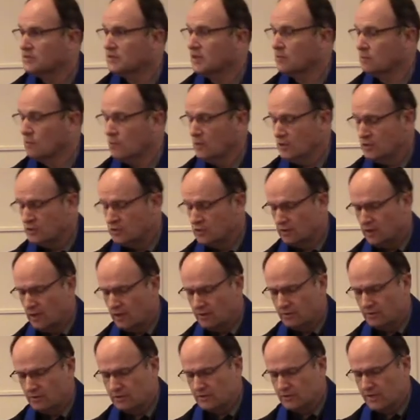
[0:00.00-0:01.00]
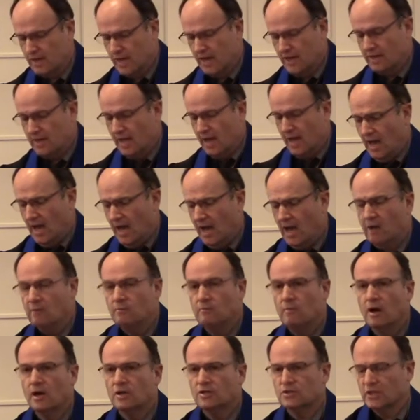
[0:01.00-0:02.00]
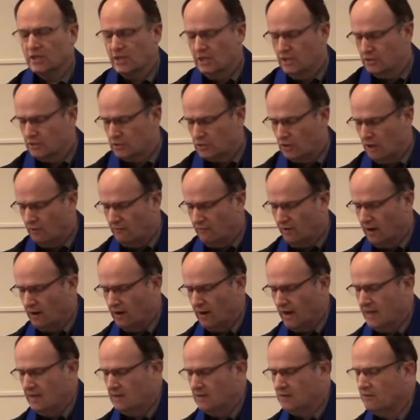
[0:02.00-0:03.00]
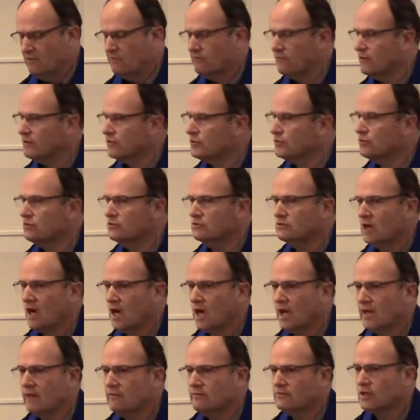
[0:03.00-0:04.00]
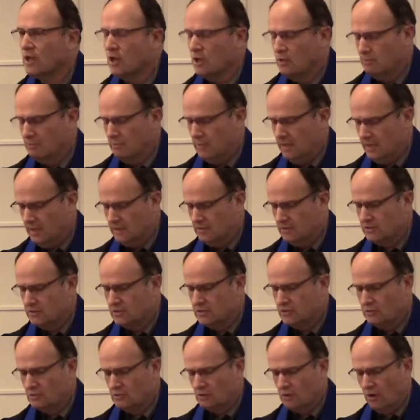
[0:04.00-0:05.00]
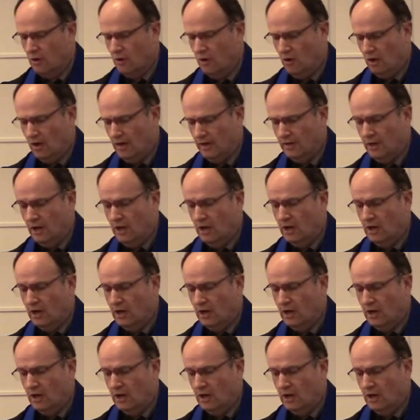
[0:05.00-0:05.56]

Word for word: then we should understand how much each of our individual lives means to God.